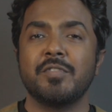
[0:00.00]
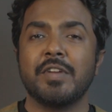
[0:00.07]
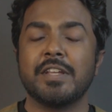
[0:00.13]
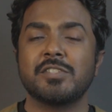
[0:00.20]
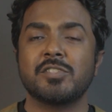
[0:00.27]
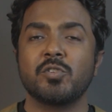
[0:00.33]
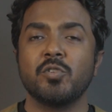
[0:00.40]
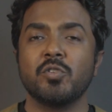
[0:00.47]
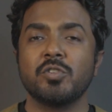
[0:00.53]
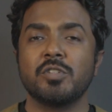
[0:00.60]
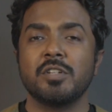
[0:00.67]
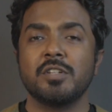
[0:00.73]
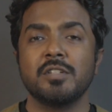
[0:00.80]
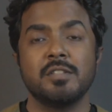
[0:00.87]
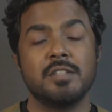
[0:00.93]
waistcoat
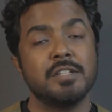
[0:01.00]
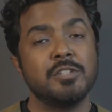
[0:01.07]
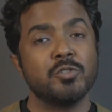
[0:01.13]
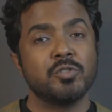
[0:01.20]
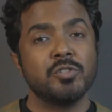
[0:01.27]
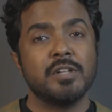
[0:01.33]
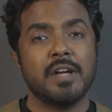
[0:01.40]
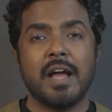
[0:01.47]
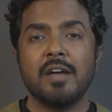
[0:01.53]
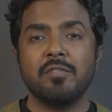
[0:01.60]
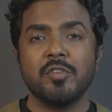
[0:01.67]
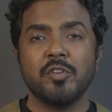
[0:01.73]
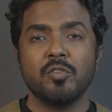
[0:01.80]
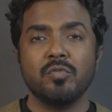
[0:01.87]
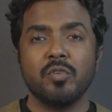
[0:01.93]
that you could have
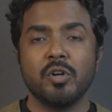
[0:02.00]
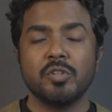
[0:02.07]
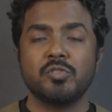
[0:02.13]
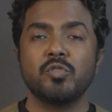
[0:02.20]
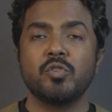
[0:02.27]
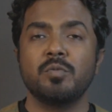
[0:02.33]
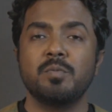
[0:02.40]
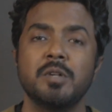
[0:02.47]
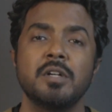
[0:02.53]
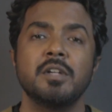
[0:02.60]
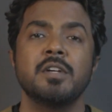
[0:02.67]
in your wardrobe.